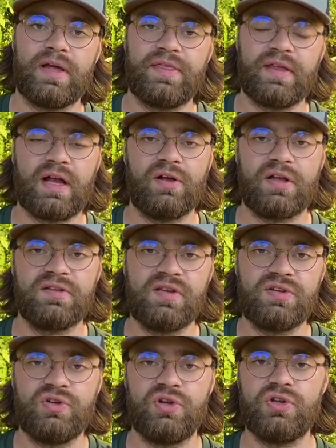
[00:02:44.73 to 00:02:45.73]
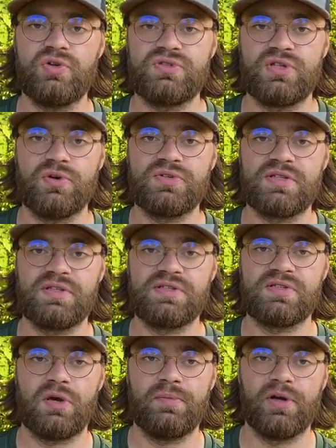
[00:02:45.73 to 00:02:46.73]
I think I'll continue to use those in the
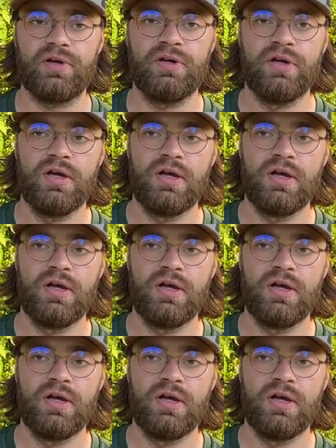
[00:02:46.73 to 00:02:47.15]
summer,